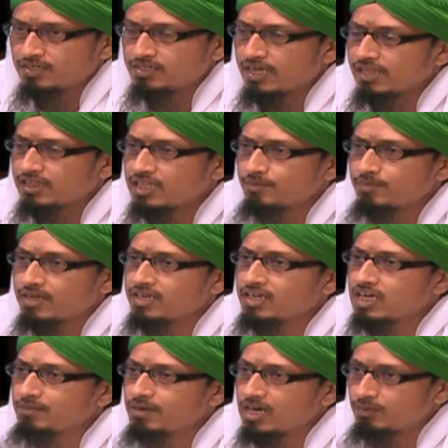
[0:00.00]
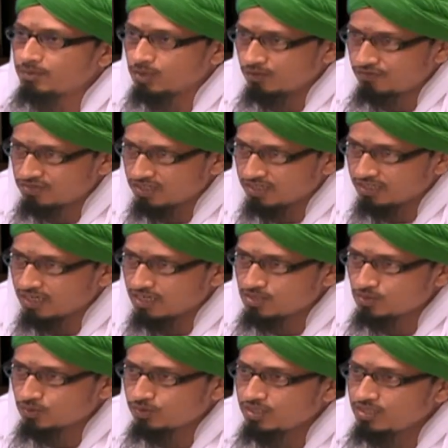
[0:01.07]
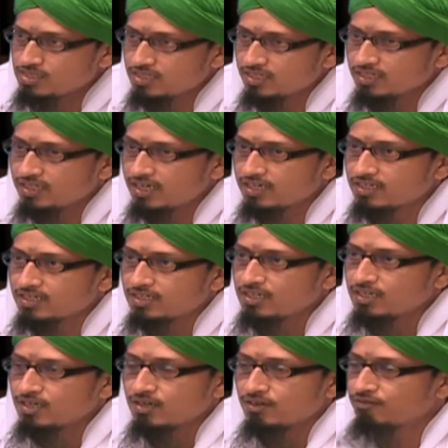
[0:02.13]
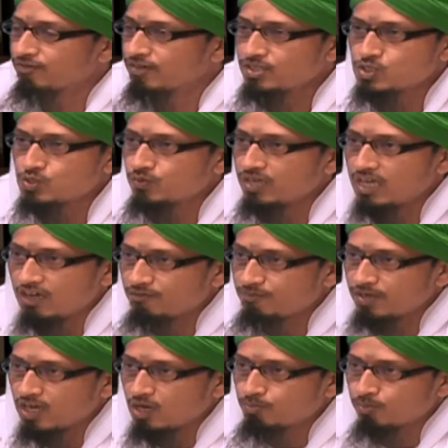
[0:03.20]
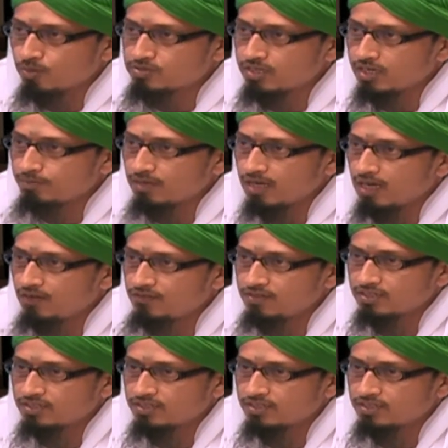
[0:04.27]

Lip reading: tell them any commandment of Sharia, so they say that once we have become Muslim, after